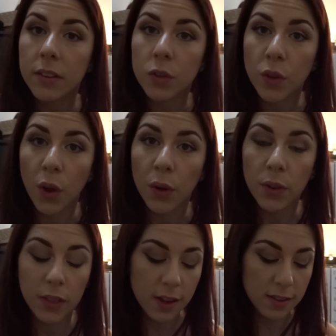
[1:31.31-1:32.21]
So
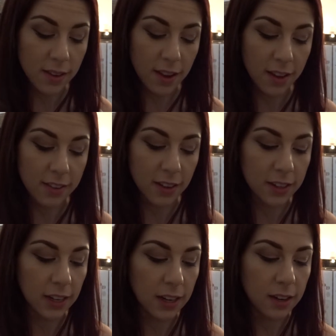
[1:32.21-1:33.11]
that's
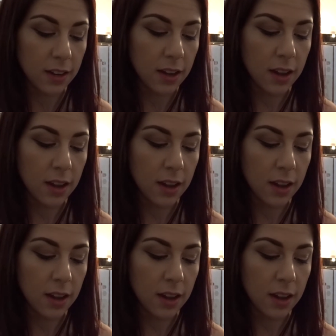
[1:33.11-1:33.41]
exciting.